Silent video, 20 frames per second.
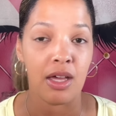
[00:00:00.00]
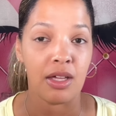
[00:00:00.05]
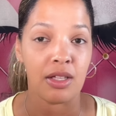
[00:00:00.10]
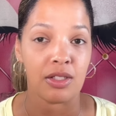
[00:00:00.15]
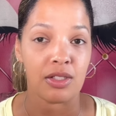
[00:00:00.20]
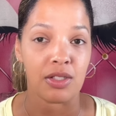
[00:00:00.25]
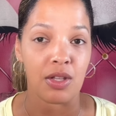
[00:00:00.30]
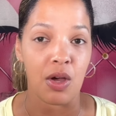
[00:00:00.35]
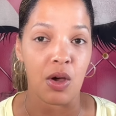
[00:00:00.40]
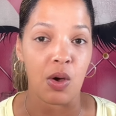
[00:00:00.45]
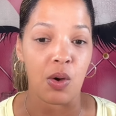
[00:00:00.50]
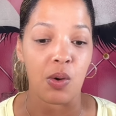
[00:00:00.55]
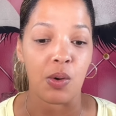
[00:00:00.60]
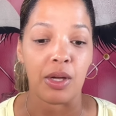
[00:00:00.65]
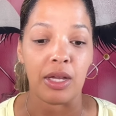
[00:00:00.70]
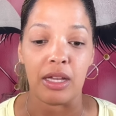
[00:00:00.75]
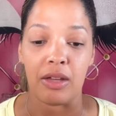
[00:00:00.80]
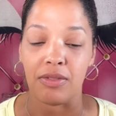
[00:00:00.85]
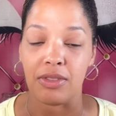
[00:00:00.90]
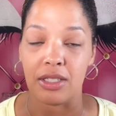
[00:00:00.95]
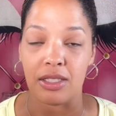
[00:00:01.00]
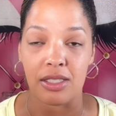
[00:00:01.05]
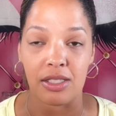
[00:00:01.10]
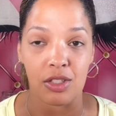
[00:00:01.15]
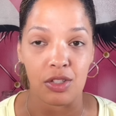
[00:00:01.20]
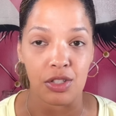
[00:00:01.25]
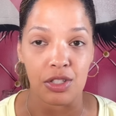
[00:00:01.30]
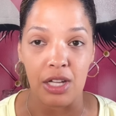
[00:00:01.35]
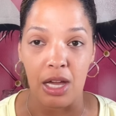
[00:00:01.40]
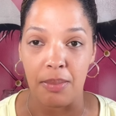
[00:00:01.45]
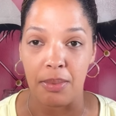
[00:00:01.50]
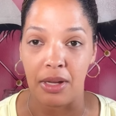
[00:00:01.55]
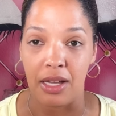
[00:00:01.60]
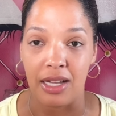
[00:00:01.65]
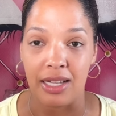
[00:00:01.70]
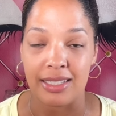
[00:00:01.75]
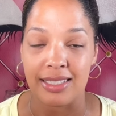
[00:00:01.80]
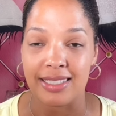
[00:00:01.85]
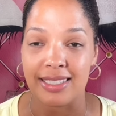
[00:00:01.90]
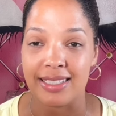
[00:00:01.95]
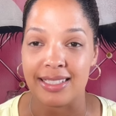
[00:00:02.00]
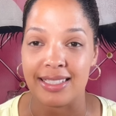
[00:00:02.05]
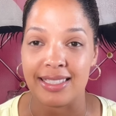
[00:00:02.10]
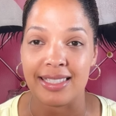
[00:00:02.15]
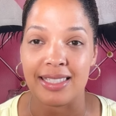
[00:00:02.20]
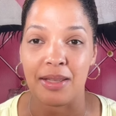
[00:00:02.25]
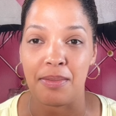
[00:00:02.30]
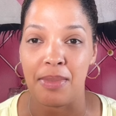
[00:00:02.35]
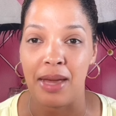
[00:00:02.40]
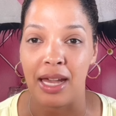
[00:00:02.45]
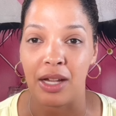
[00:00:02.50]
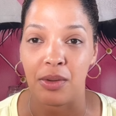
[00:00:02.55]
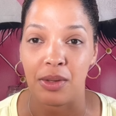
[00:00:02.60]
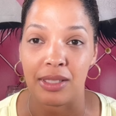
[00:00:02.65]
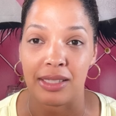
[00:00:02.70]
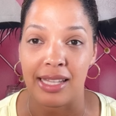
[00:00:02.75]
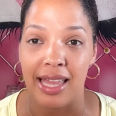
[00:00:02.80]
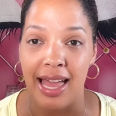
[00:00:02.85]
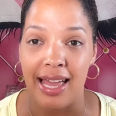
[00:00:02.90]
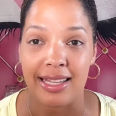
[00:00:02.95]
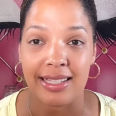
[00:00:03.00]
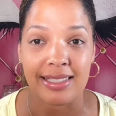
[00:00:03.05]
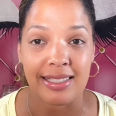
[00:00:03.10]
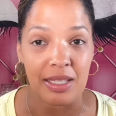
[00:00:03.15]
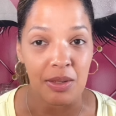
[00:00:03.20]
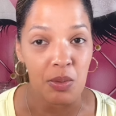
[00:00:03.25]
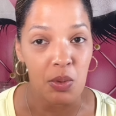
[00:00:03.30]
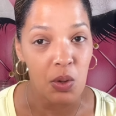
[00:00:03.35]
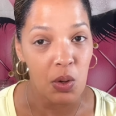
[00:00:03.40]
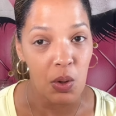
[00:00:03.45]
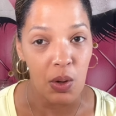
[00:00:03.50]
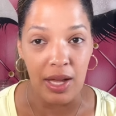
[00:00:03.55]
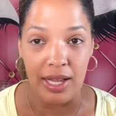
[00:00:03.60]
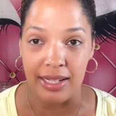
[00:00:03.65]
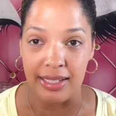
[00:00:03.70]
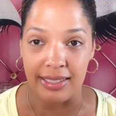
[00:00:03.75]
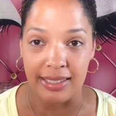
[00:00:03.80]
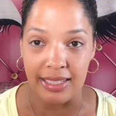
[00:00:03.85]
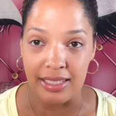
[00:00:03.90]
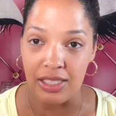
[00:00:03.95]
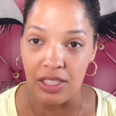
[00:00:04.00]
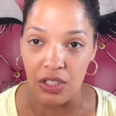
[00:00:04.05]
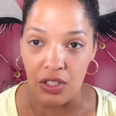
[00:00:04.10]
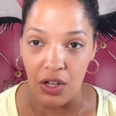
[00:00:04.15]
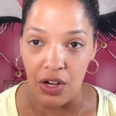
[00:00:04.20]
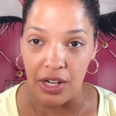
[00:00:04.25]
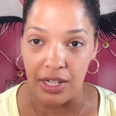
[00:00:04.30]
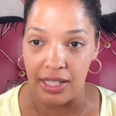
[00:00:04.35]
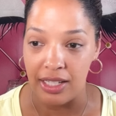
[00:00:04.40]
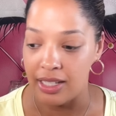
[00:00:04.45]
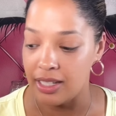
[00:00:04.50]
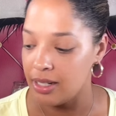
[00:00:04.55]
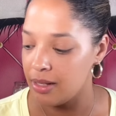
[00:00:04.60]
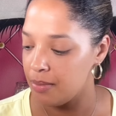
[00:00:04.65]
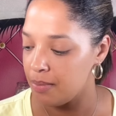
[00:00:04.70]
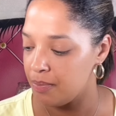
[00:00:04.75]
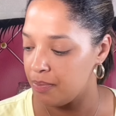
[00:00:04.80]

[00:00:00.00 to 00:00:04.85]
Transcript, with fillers: So if this is your type of content, sit back, relax, and we'll go ahead and get started.